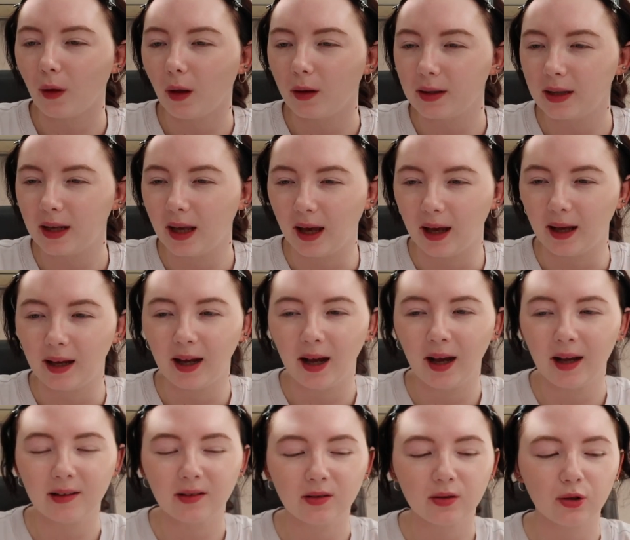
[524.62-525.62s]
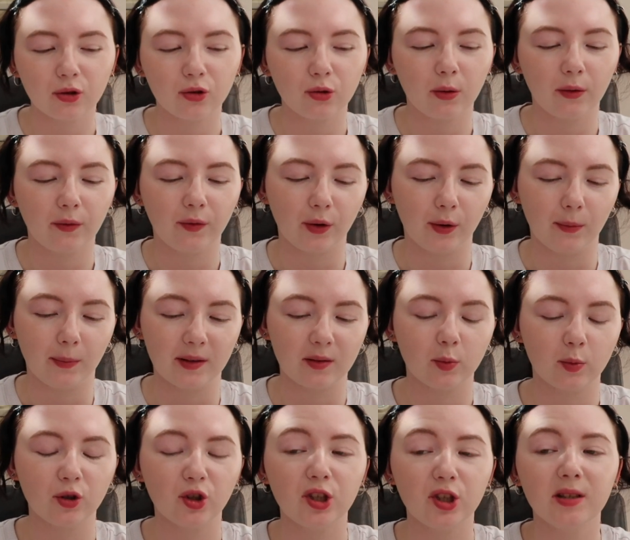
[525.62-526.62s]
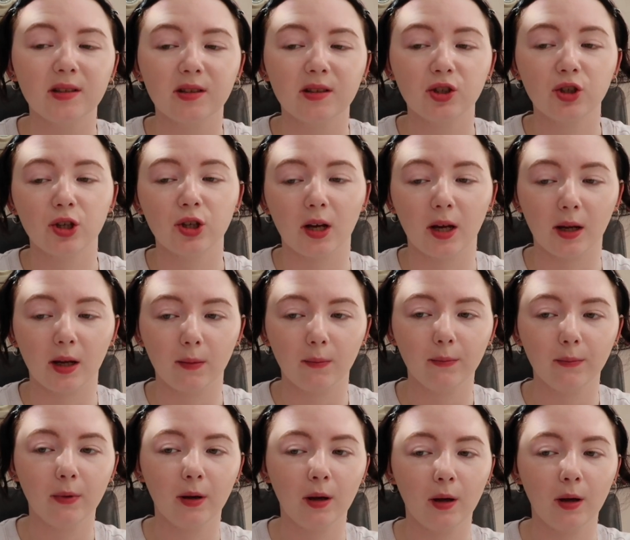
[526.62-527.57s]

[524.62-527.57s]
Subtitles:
it has stuck to a few bits, which is a shame.